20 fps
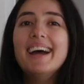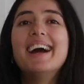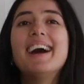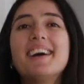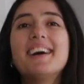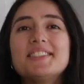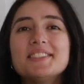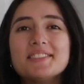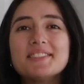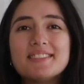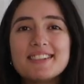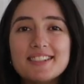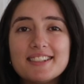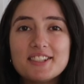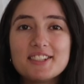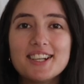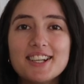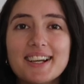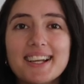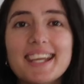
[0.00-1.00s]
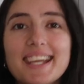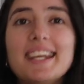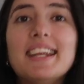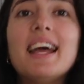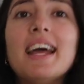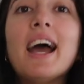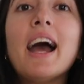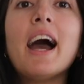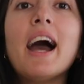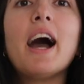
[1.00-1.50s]
I just wanted to chuck
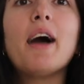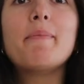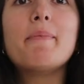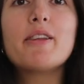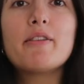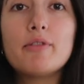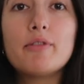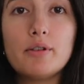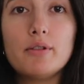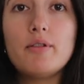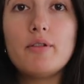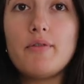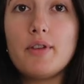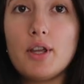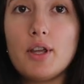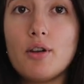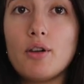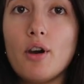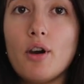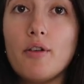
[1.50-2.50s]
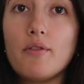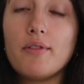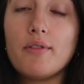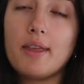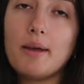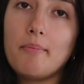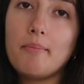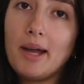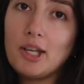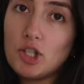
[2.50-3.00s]
in a bit of a review of
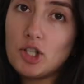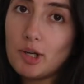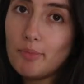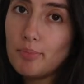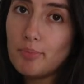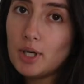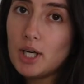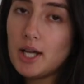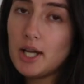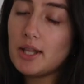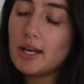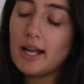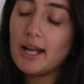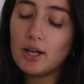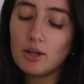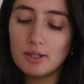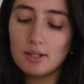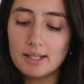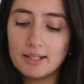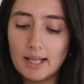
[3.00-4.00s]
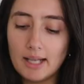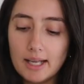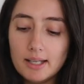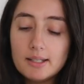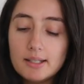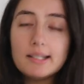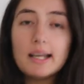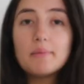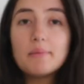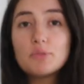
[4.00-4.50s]
the magic bra that I got
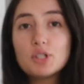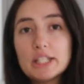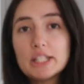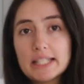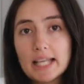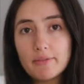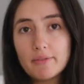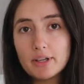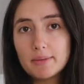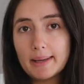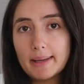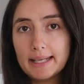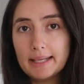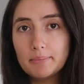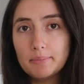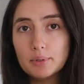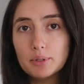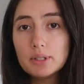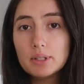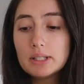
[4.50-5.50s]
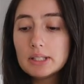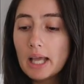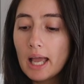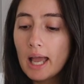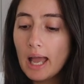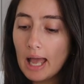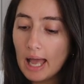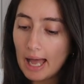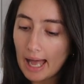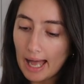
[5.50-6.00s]
sent. I'm just covering my nipples.
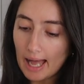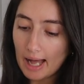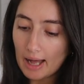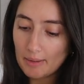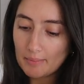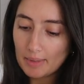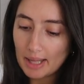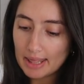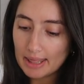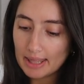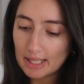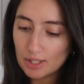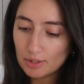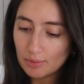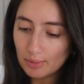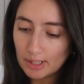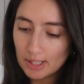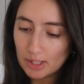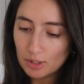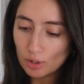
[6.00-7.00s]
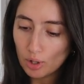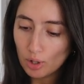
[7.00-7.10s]
Um, this one is